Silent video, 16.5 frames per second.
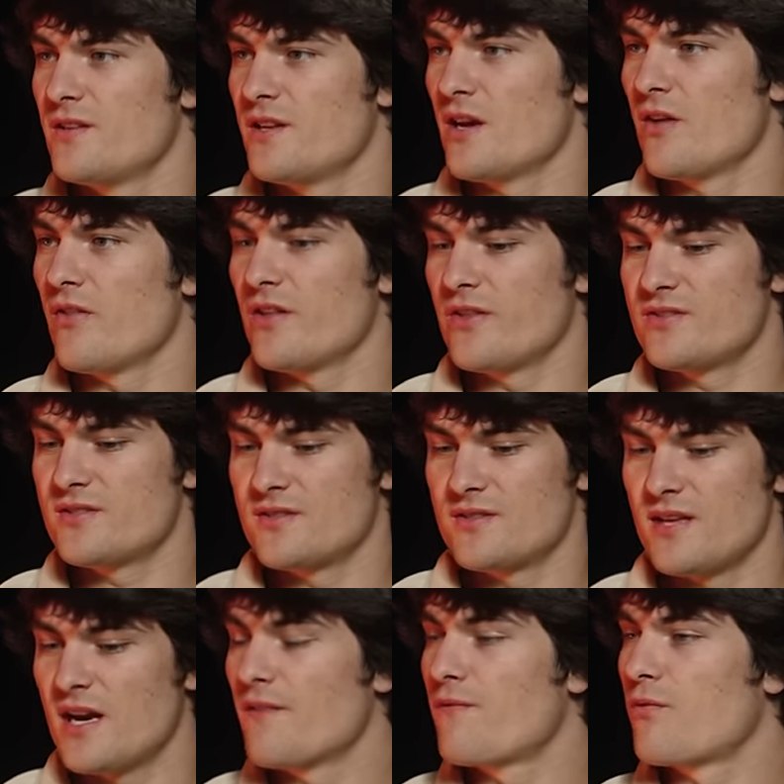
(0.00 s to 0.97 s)
you know that's
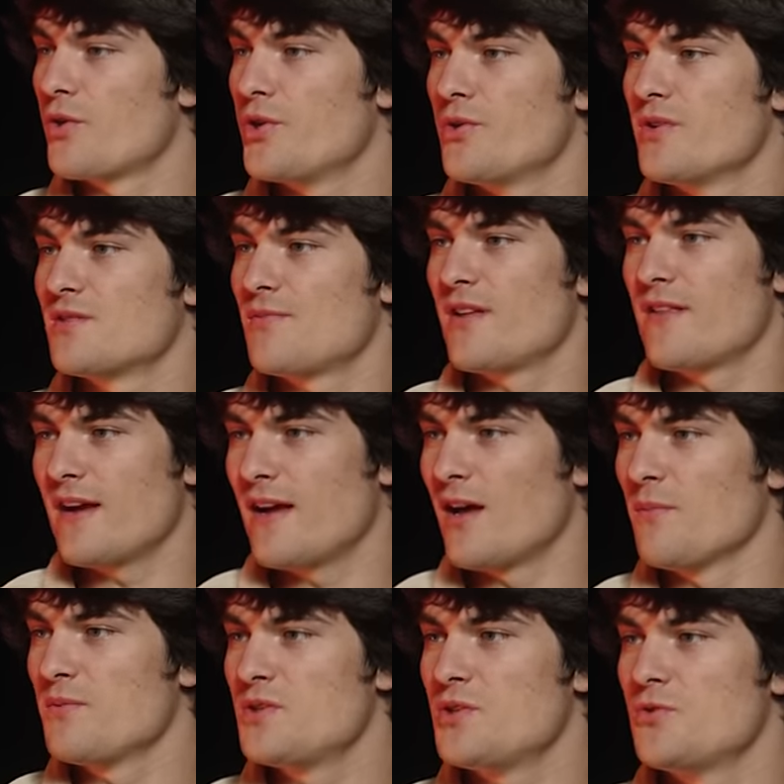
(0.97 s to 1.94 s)
there for you and somebody that
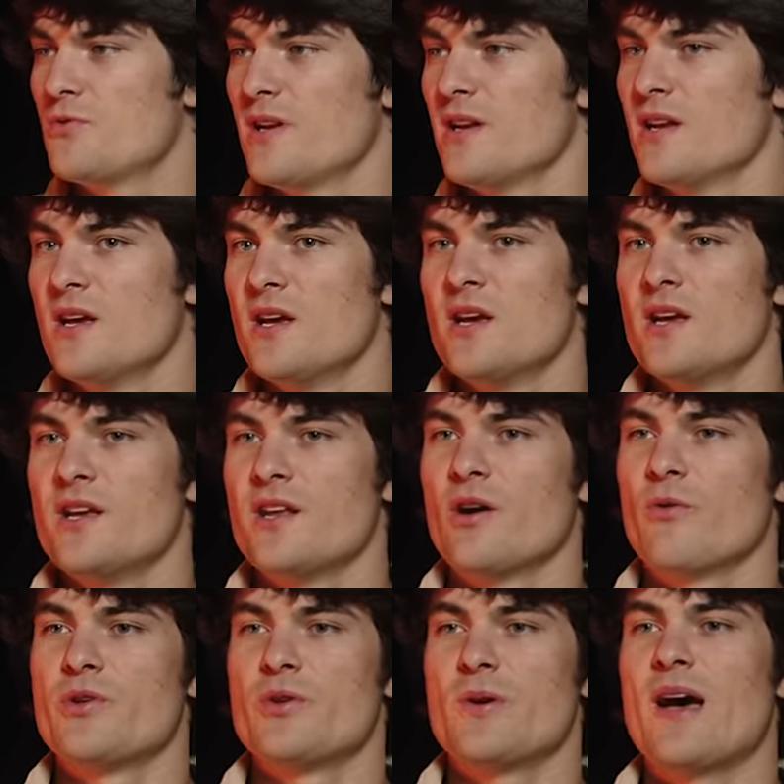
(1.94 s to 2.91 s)
helps you and you
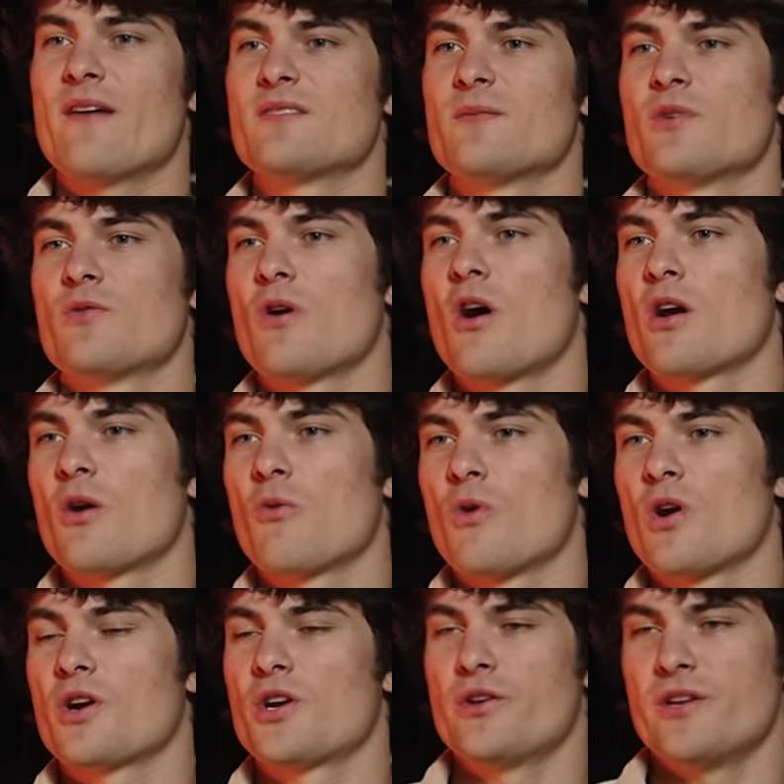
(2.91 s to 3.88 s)
know when you have something wrong at
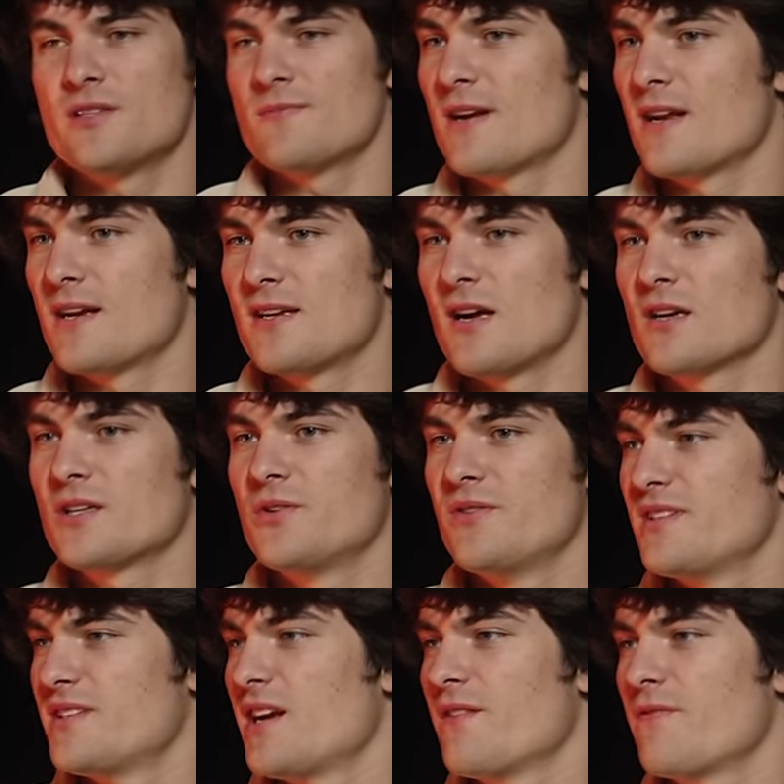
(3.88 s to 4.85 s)
work or you need somebody to talk to
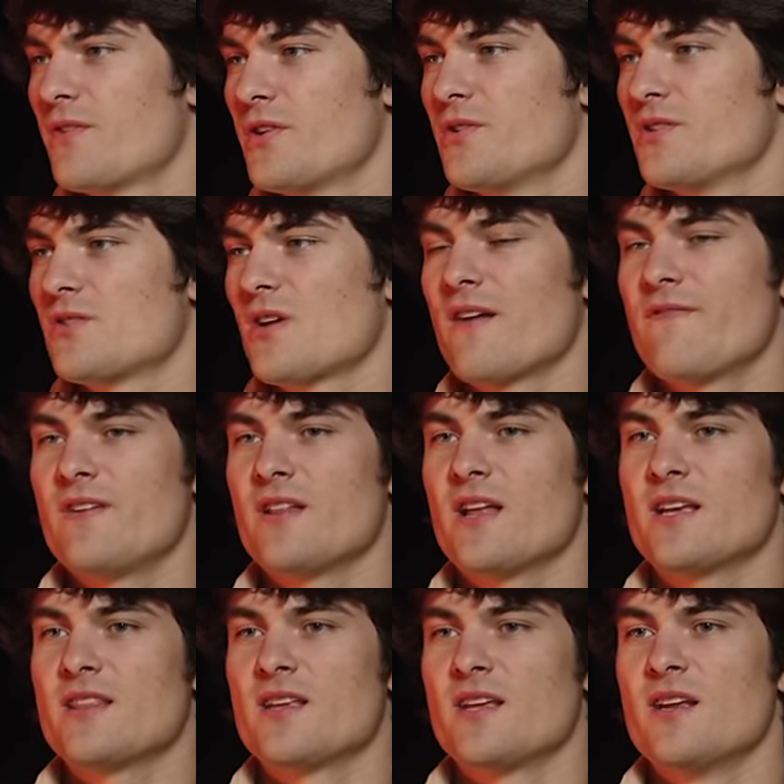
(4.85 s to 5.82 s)
he's there for you and so I feel
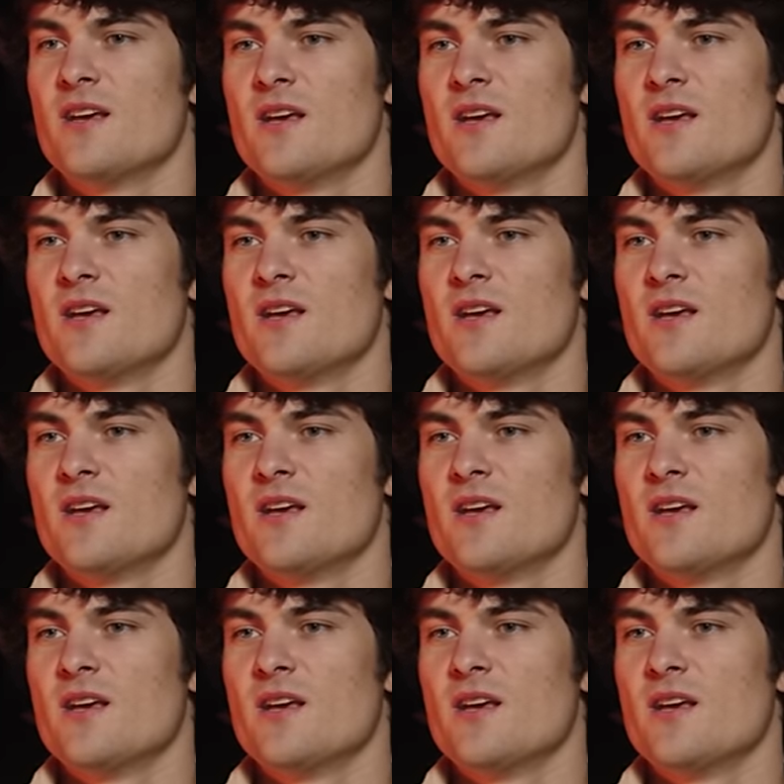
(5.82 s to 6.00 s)
like that